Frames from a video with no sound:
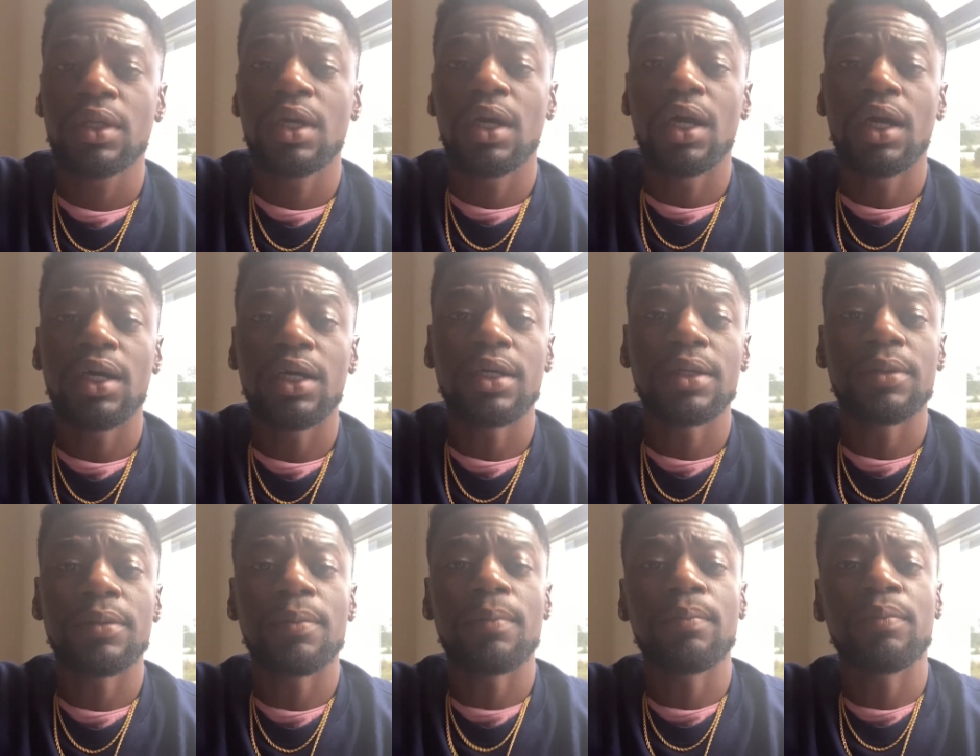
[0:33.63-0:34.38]

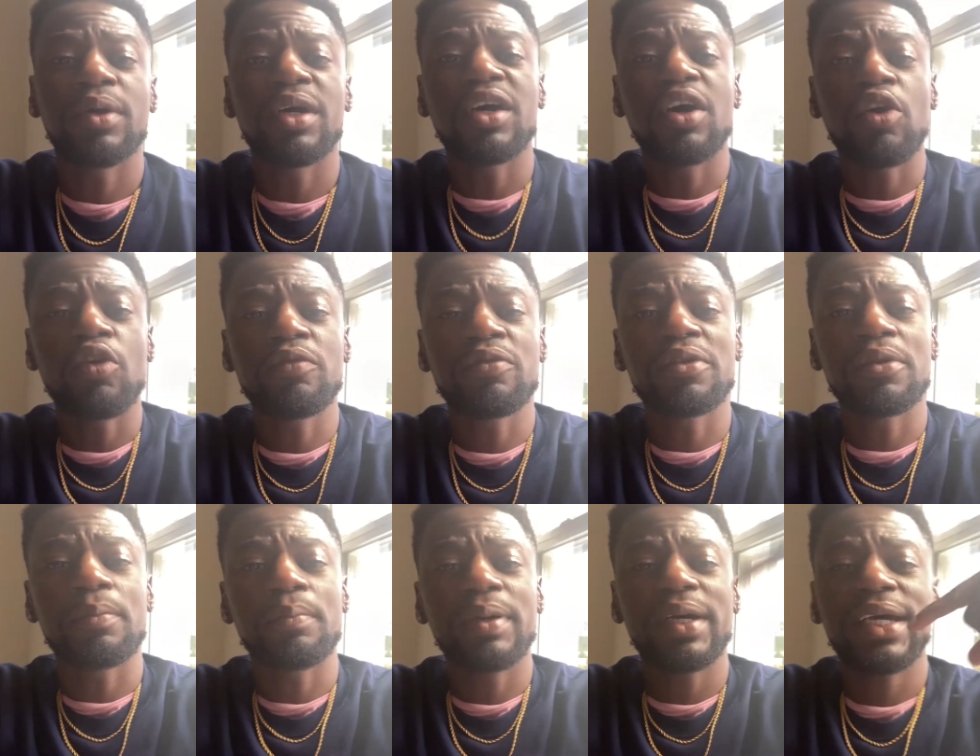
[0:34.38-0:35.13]
But over
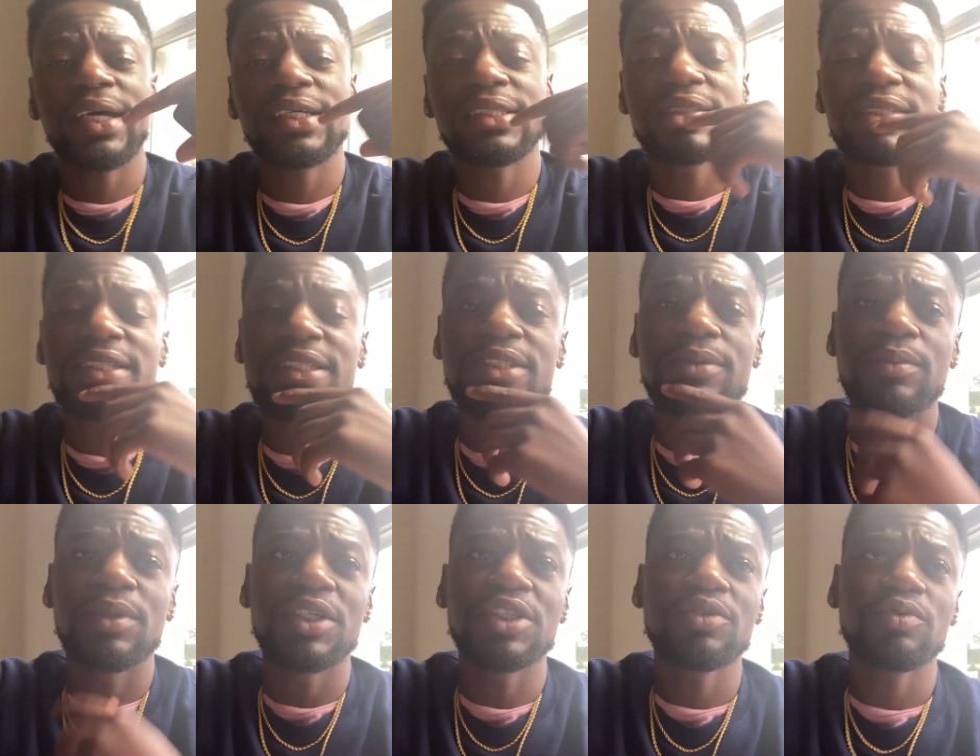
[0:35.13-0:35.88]
the past 6
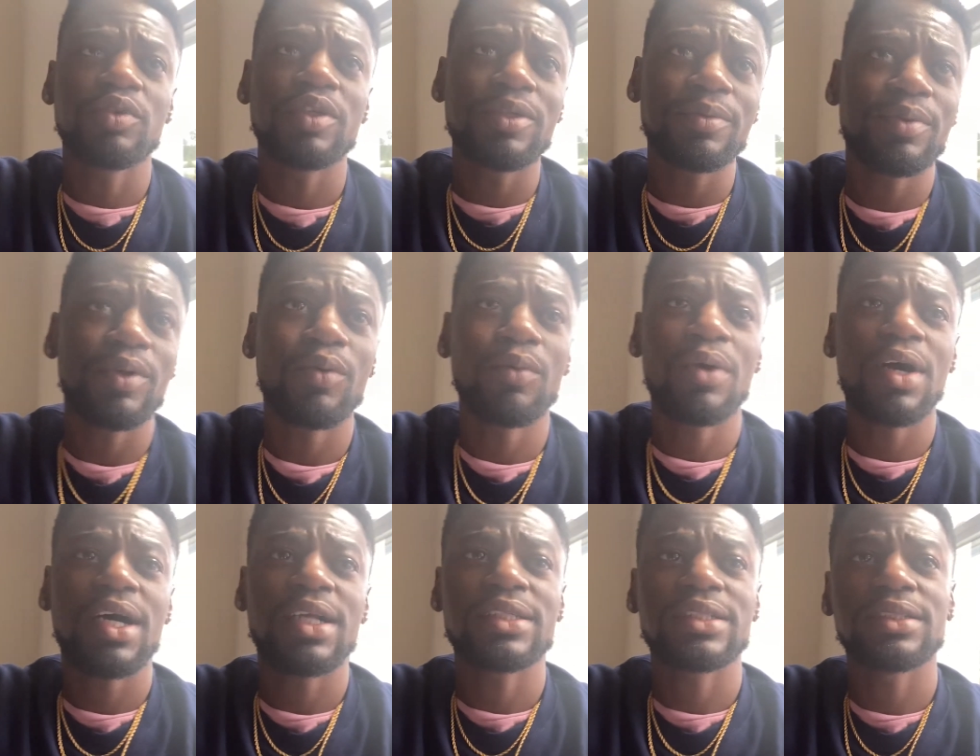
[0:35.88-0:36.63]
months, we've been
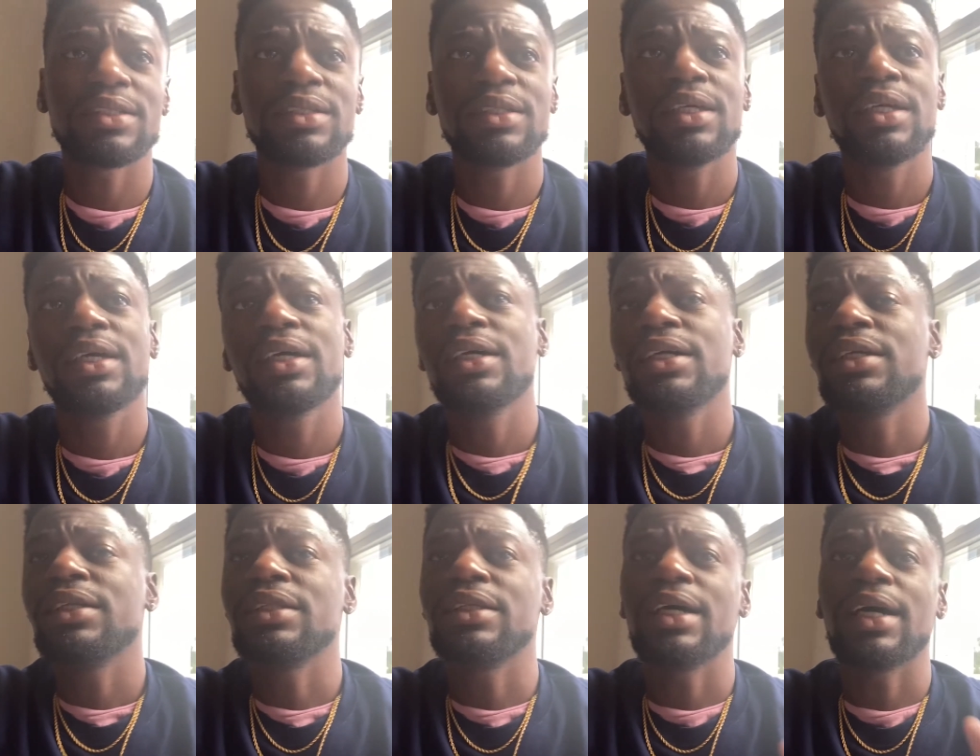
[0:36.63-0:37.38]
watching
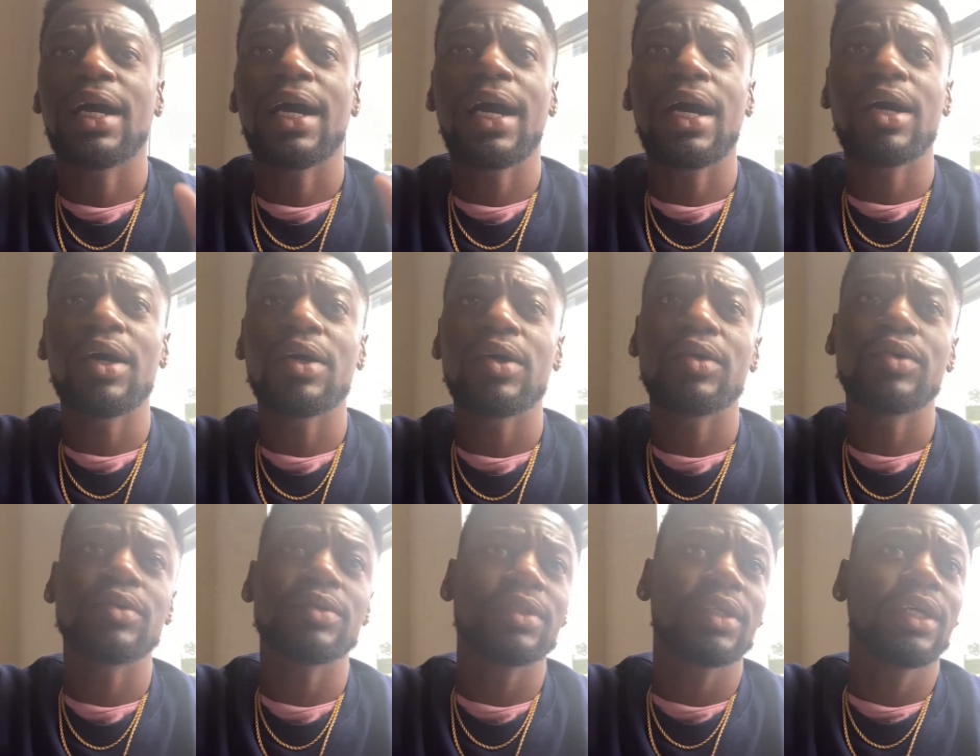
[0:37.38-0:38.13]
the
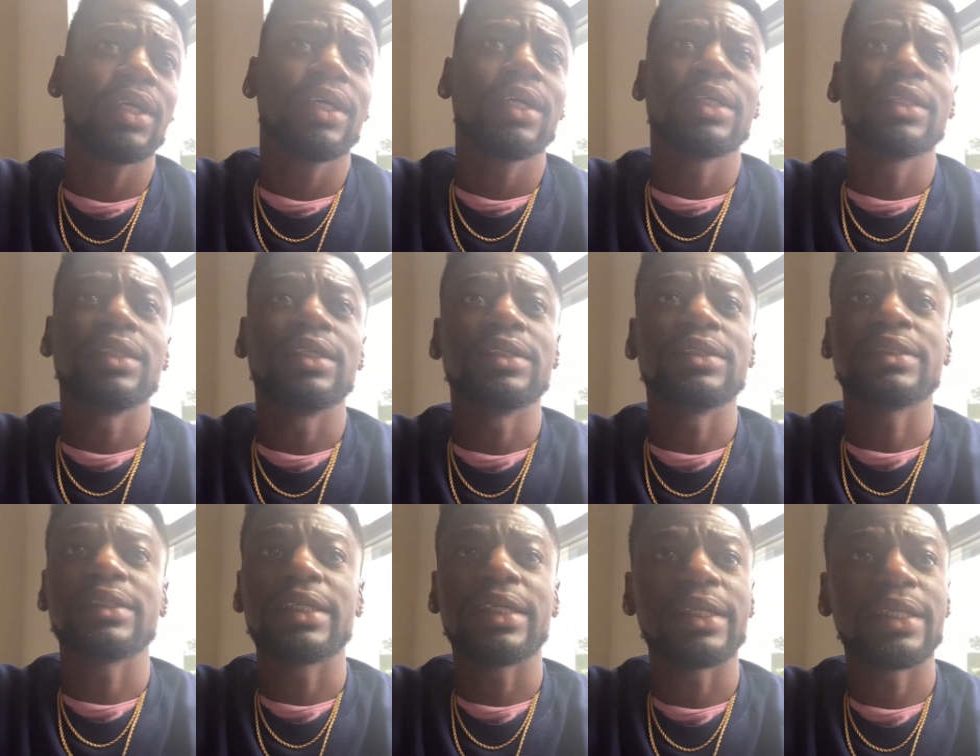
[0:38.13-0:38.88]
House, the
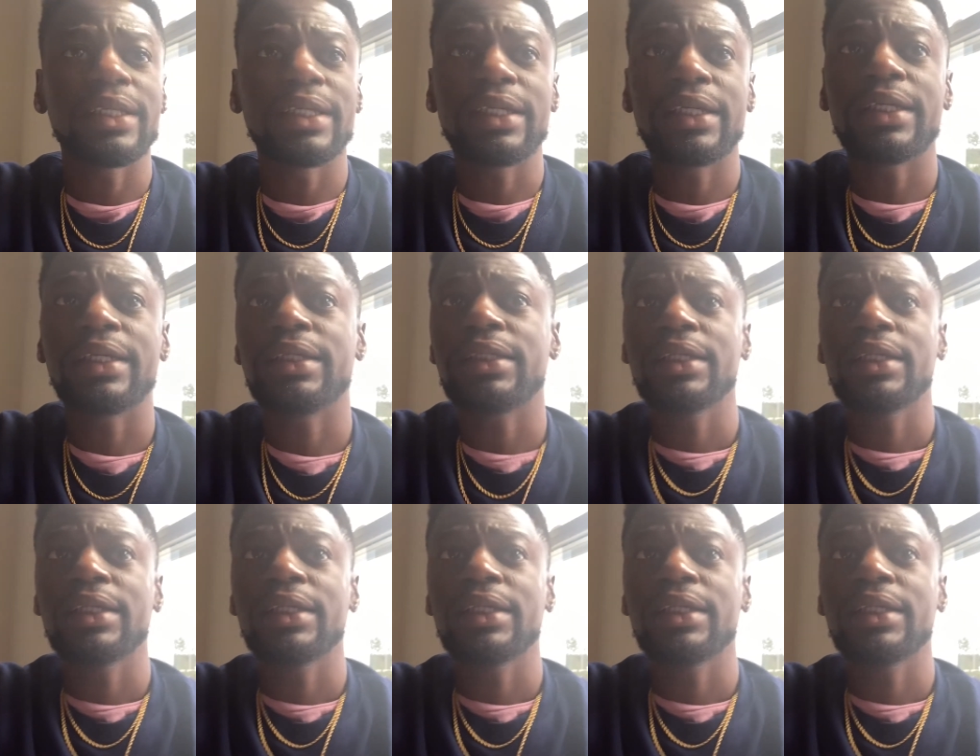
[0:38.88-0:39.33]
Senate,